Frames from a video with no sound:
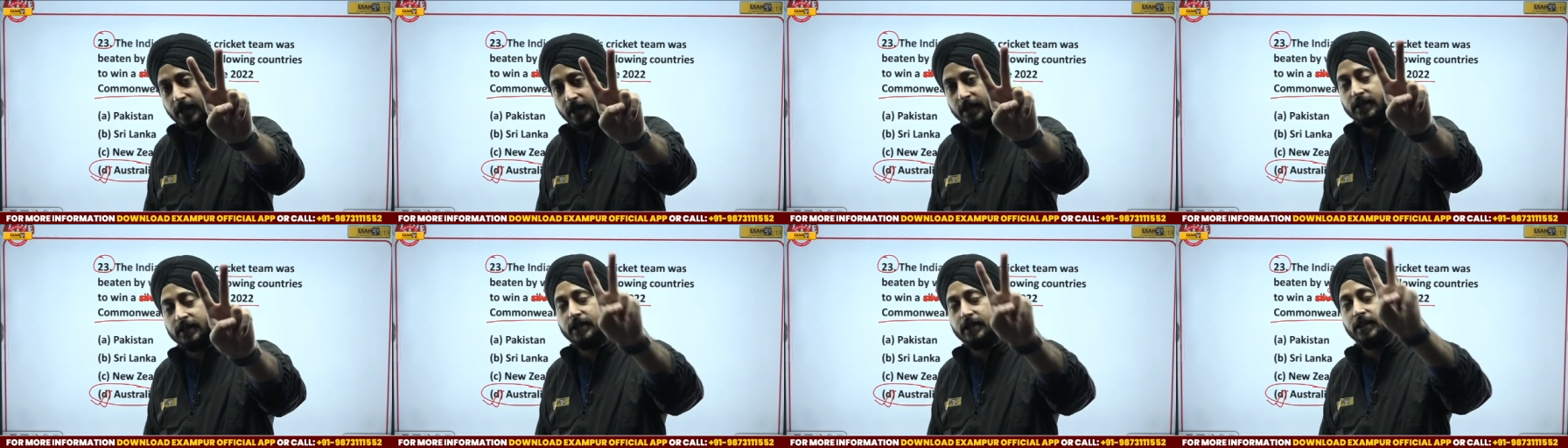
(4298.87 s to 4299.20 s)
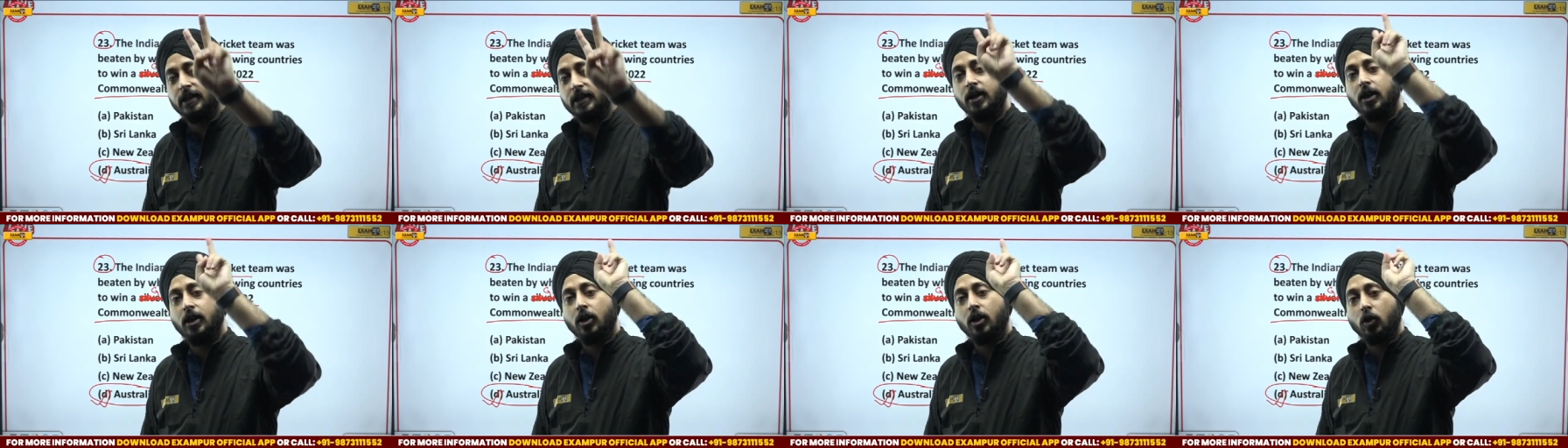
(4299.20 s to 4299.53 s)
in
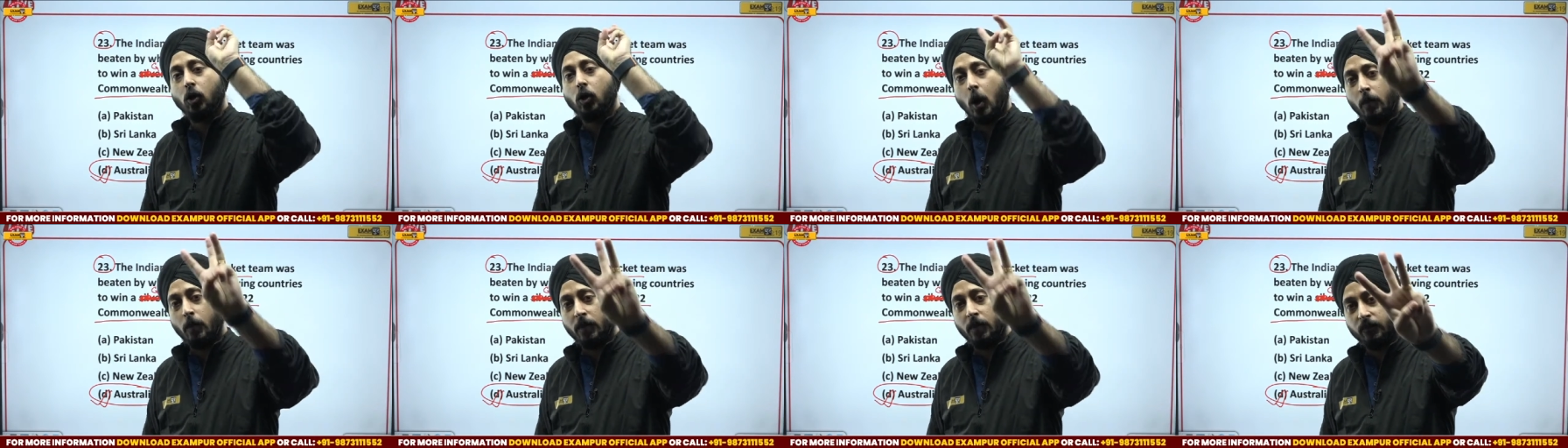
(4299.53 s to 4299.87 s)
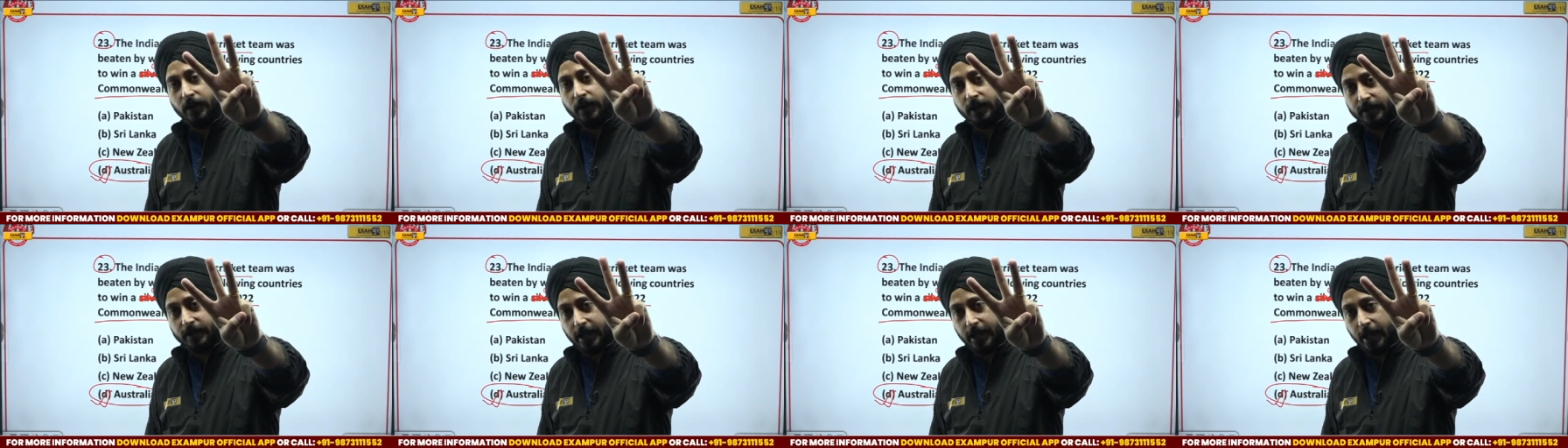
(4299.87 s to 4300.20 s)
the
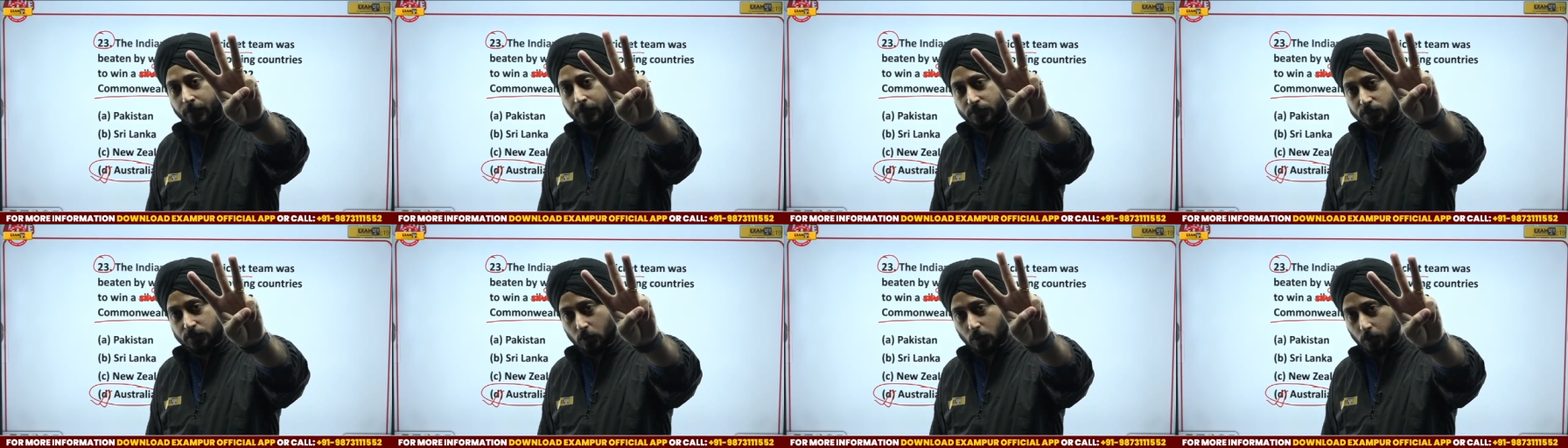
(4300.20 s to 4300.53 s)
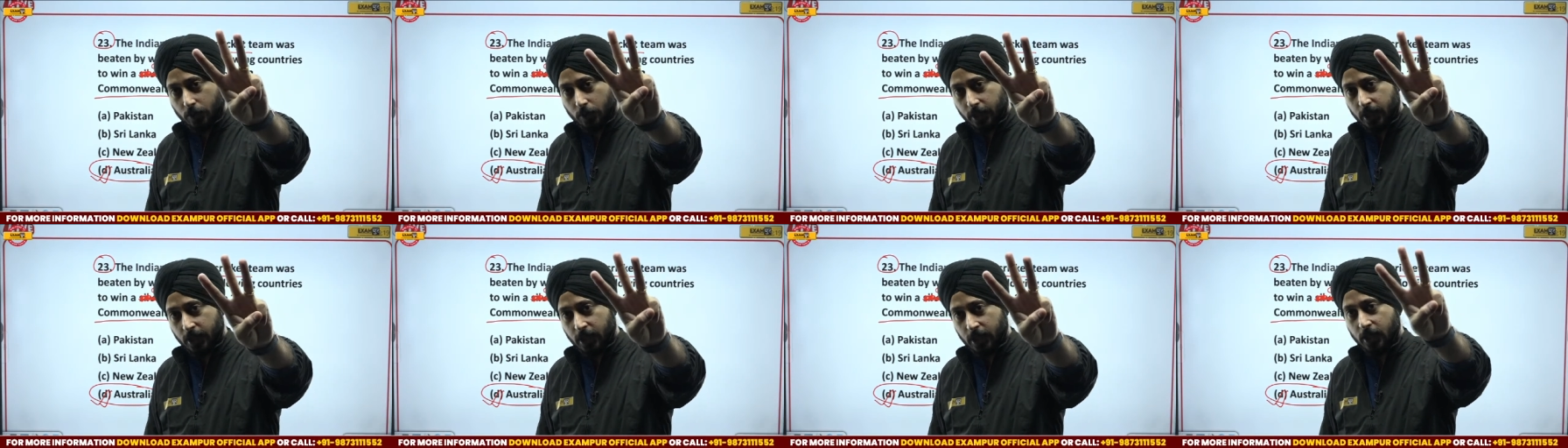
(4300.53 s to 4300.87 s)
Commonwealth Games,
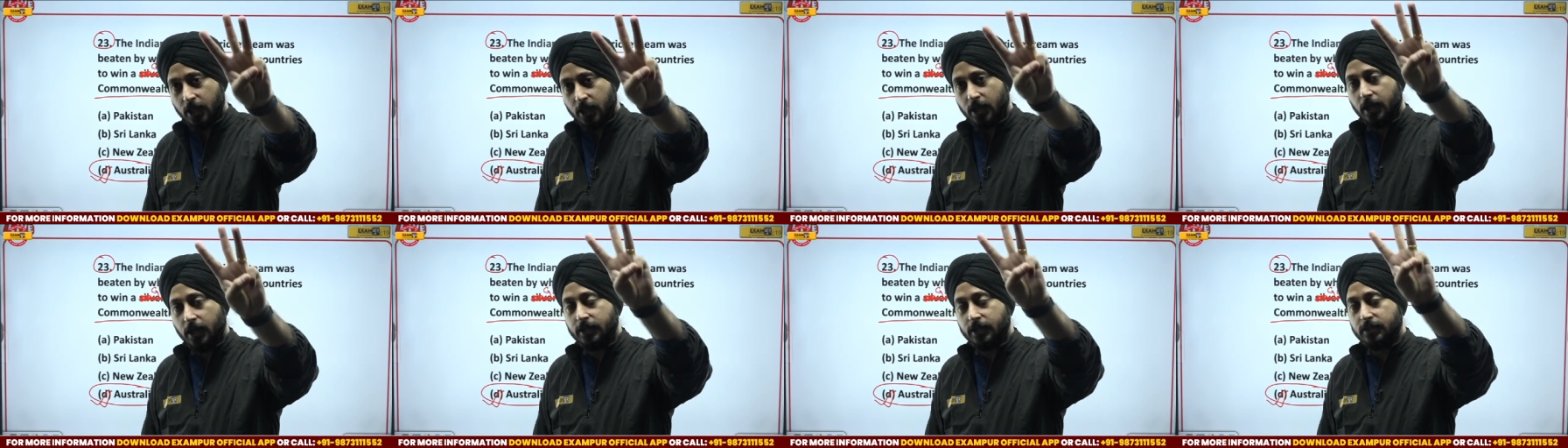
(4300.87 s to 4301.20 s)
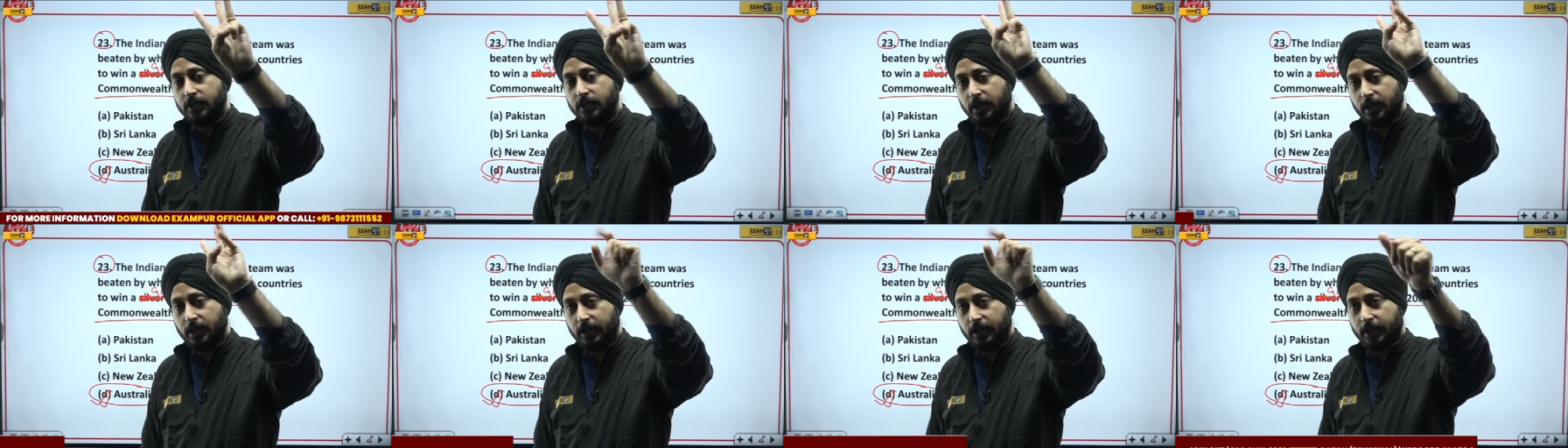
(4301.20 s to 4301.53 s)
okay, in
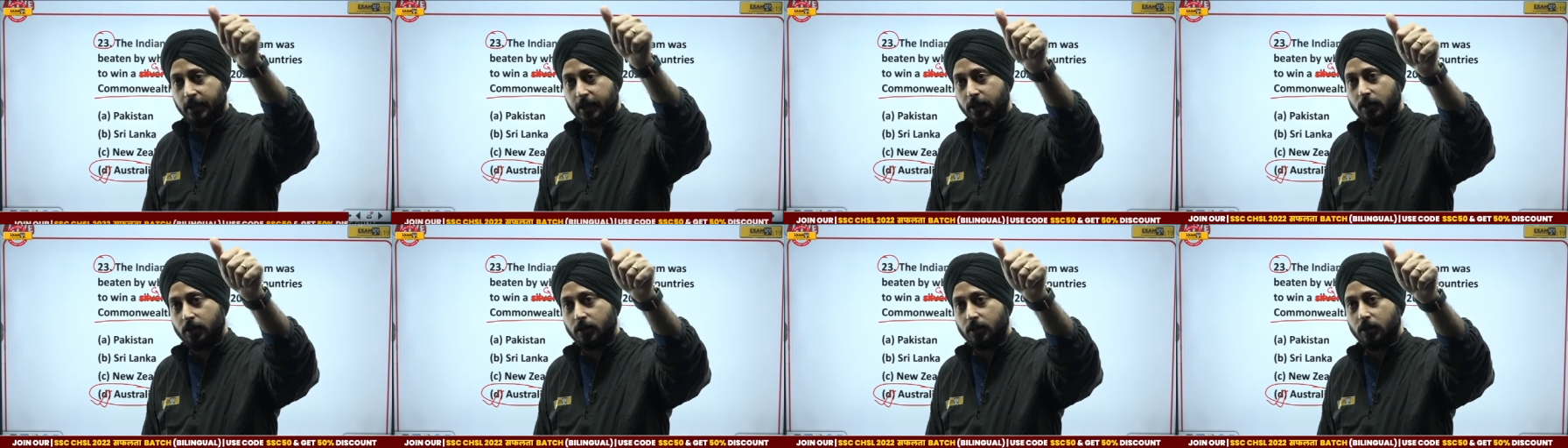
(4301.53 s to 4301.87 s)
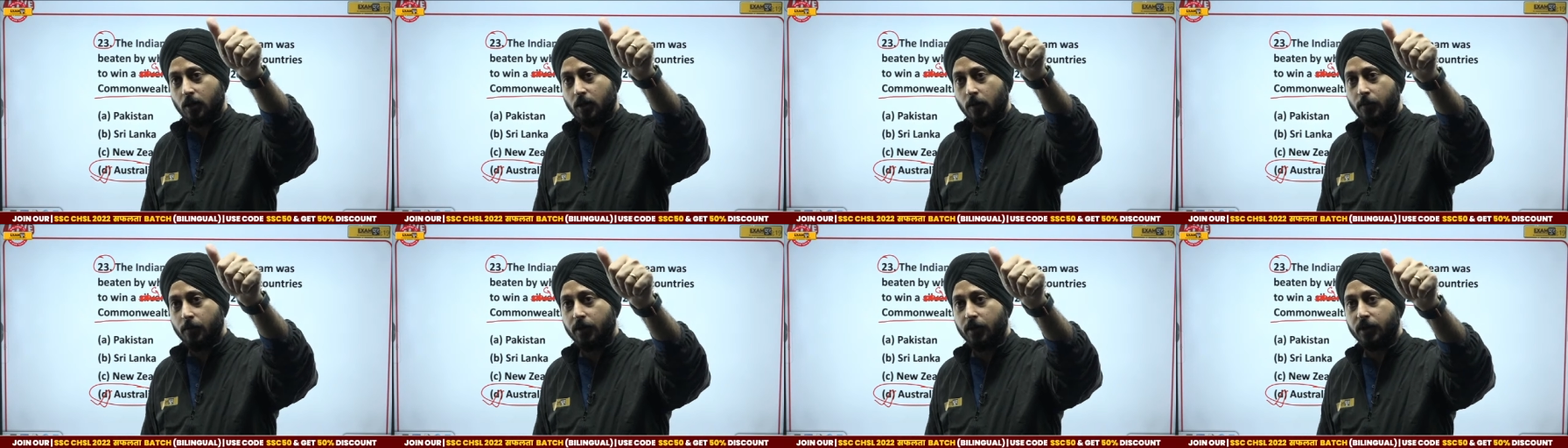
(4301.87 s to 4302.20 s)
the cricket
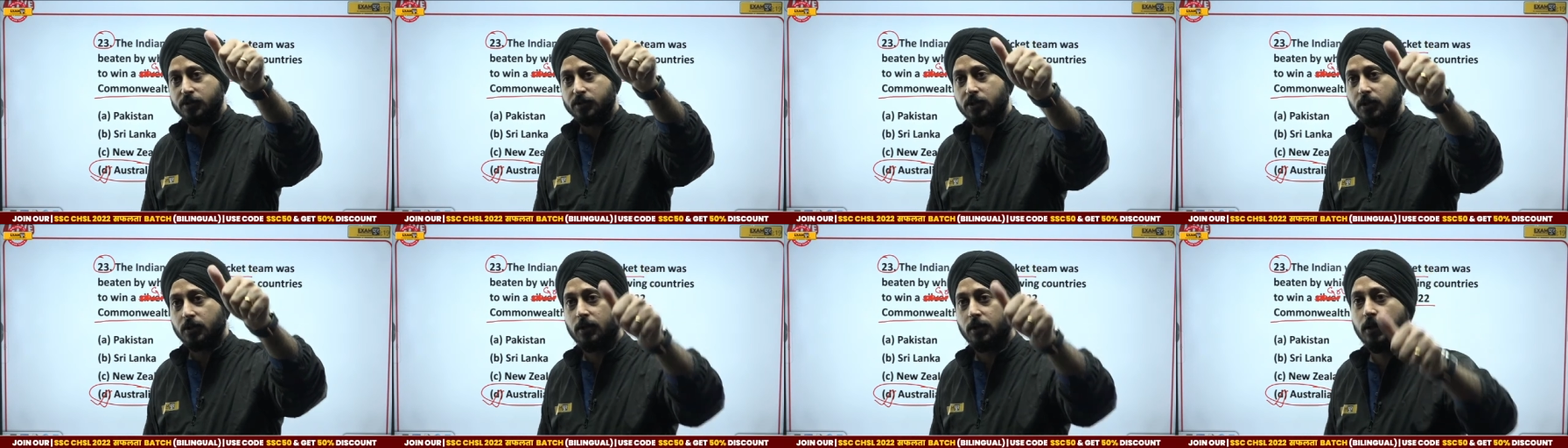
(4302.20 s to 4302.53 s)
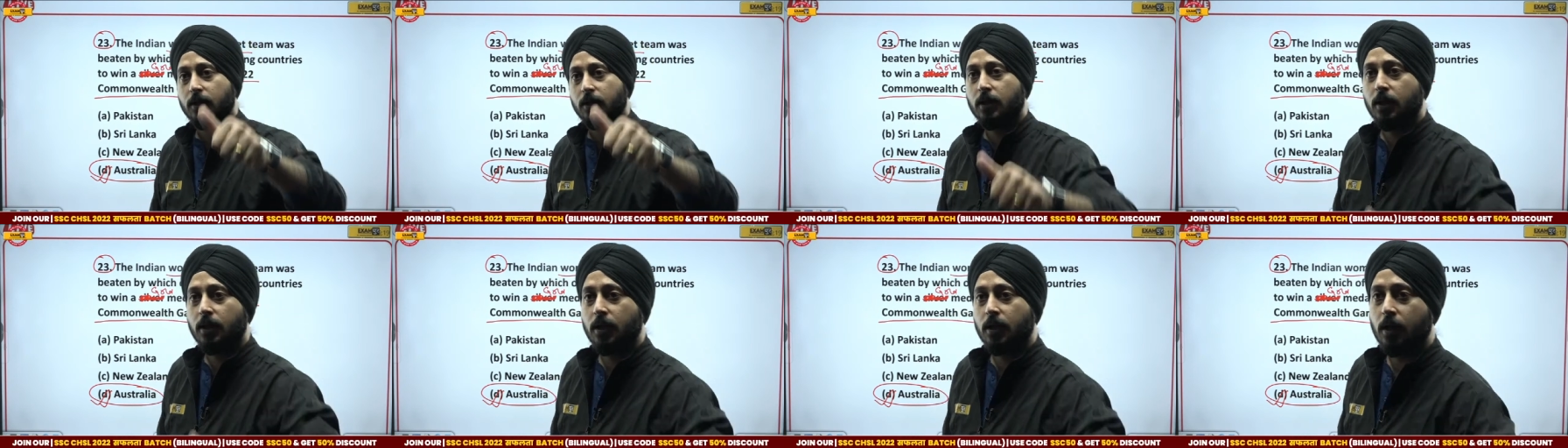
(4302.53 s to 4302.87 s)
competition,
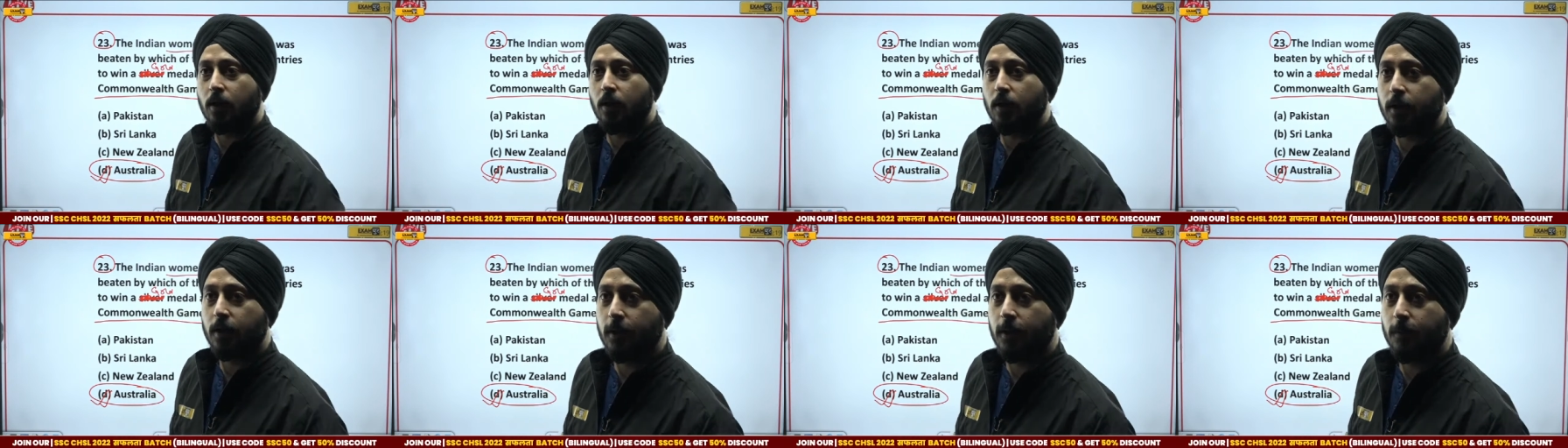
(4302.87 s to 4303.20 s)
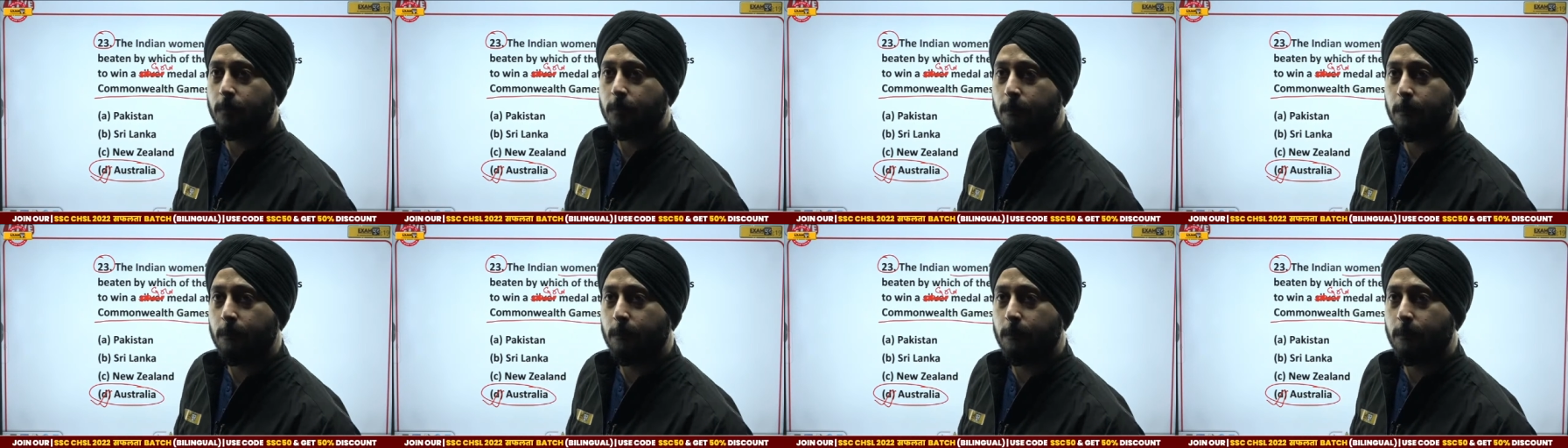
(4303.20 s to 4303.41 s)
okay.